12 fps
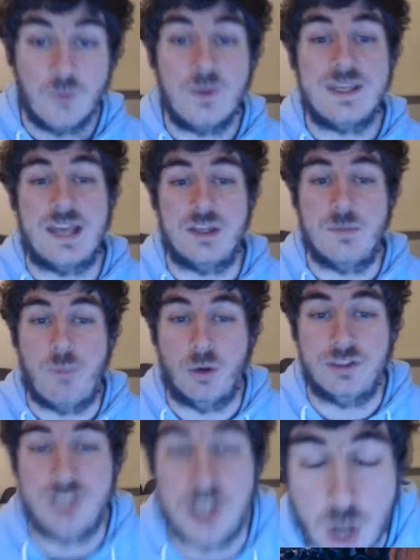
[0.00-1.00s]
we get your
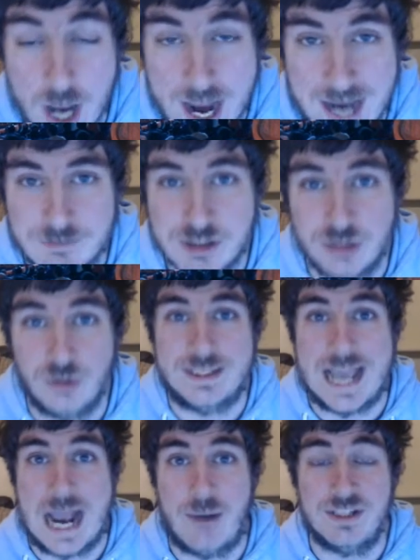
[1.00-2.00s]
point that you're absolute
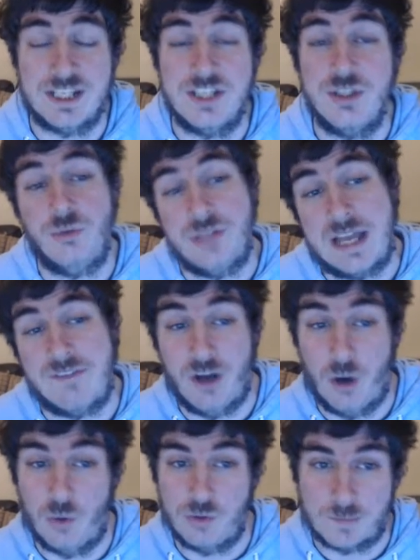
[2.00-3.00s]
cowards and you'll never
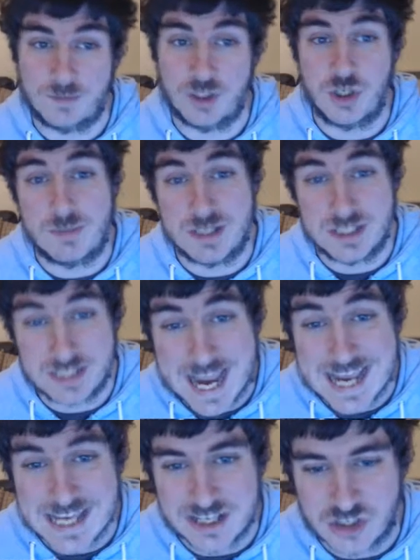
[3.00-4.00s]
own up to your
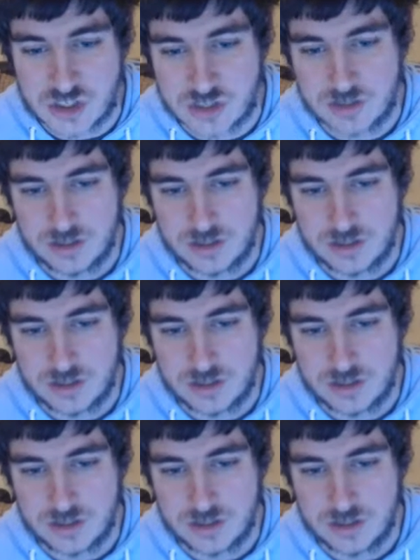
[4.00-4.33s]
mistakes.